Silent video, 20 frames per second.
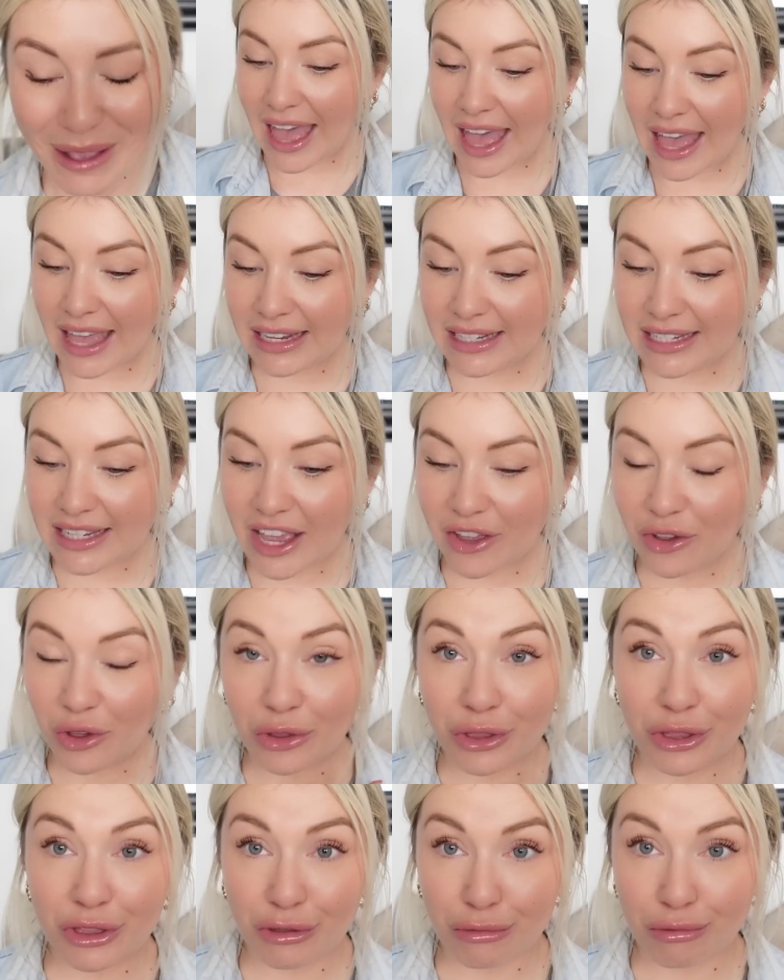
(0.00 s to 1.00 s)
And I got
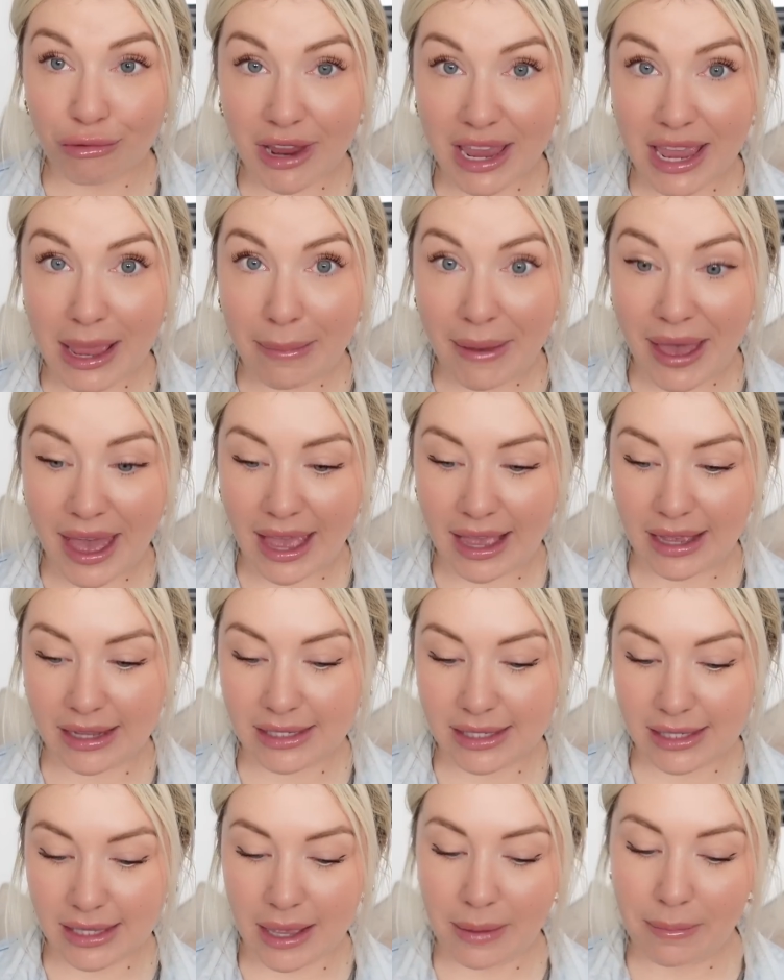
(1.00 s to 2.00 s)
3
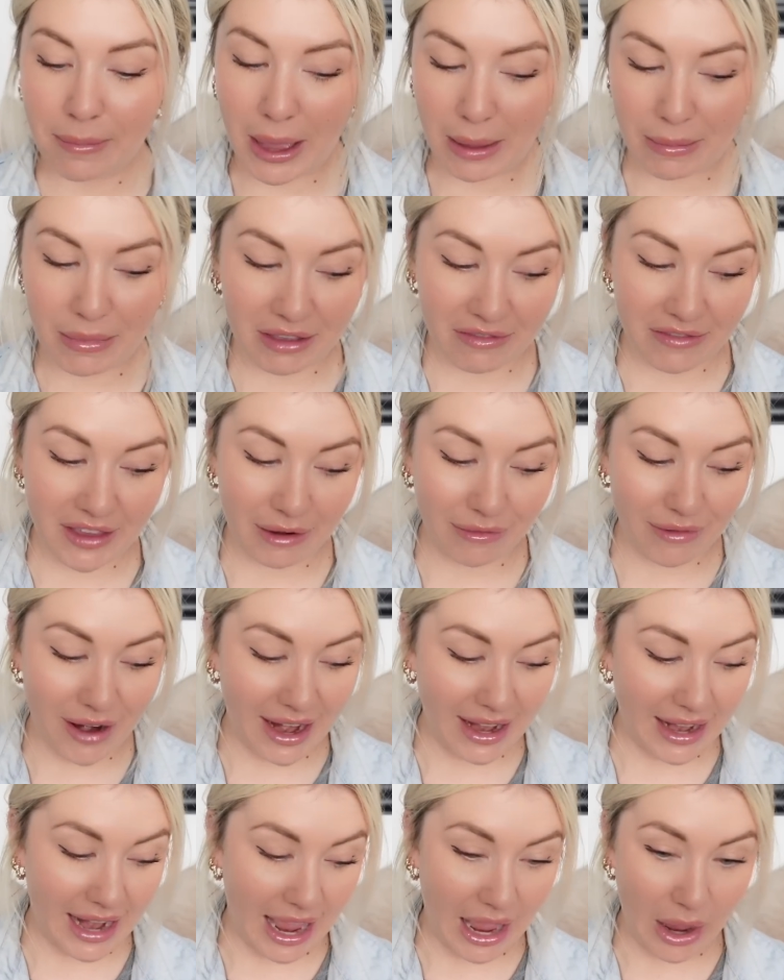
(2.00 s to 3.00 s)
bags by my feet
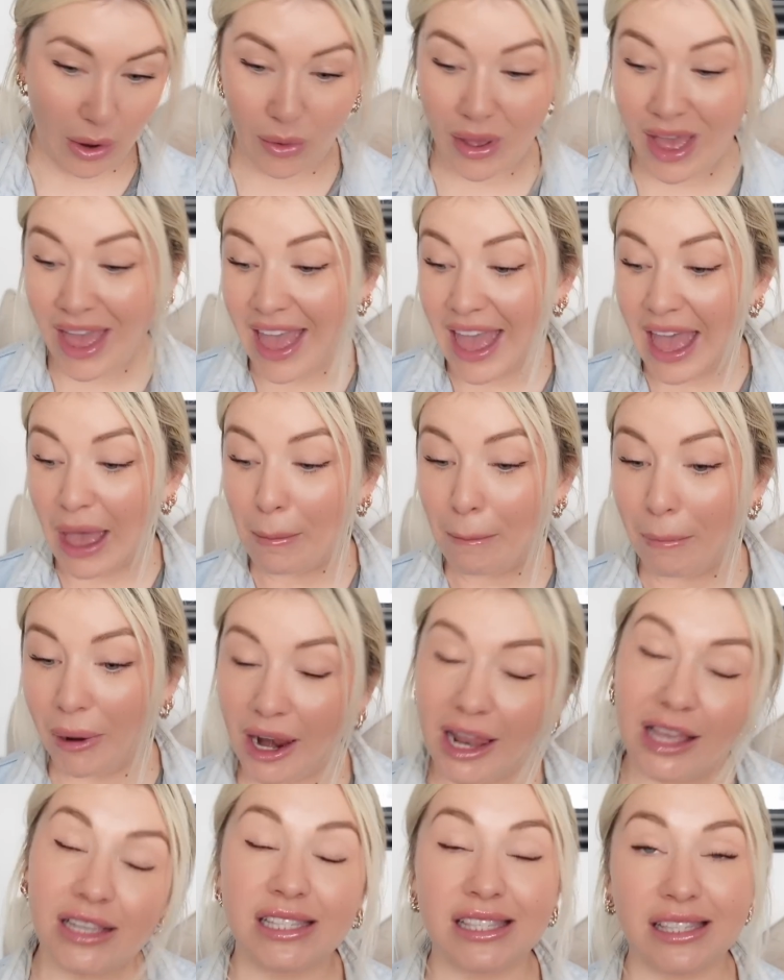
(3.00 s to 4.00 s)
right now,
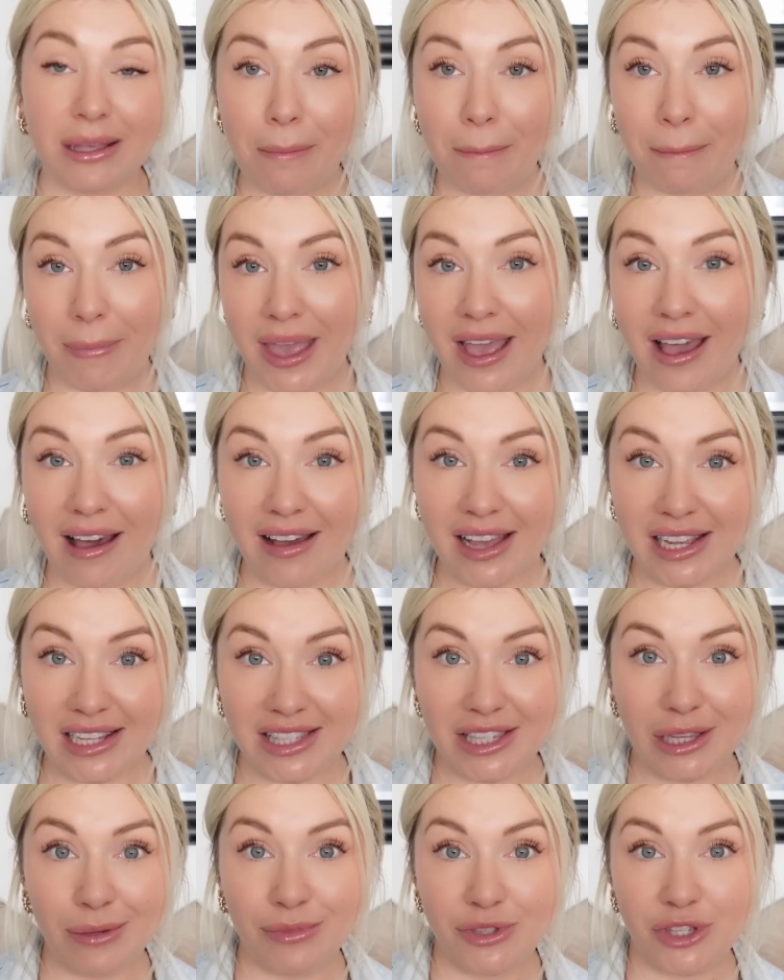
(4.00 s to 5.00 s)
plus some bigger
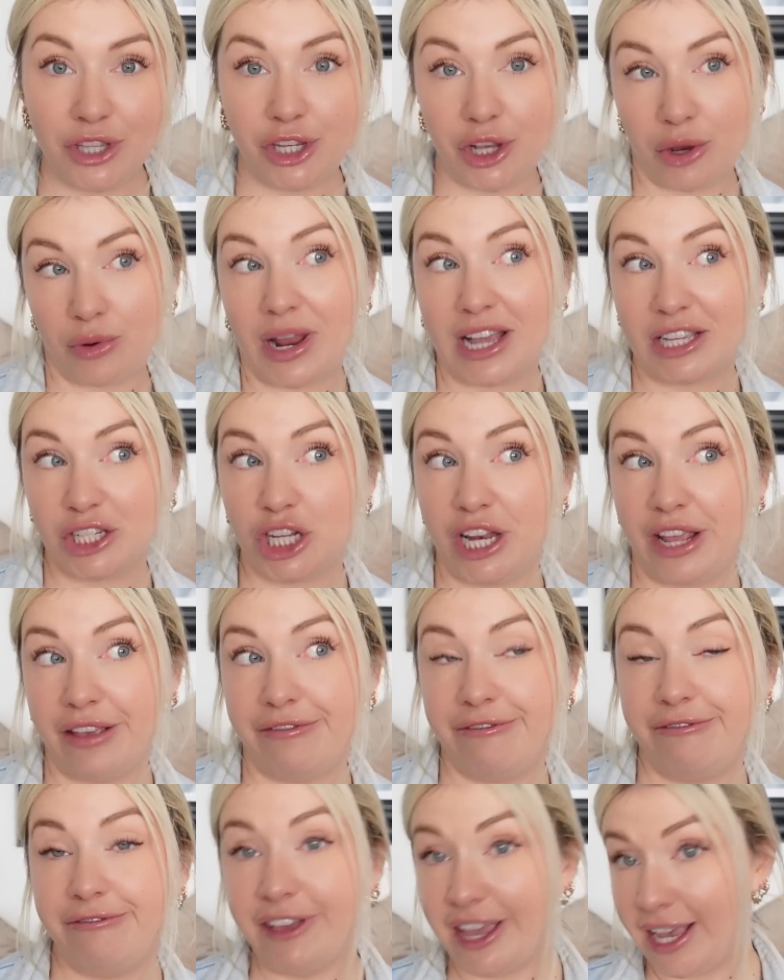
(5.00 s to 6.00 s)
items that don't actually
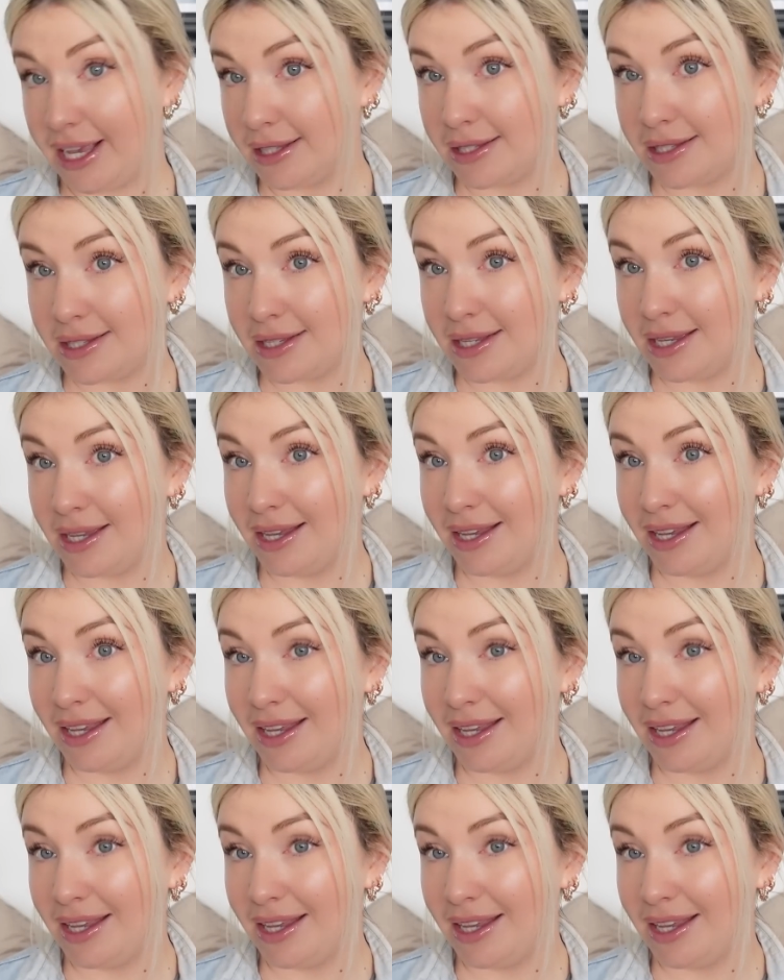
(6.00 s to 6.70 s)
fit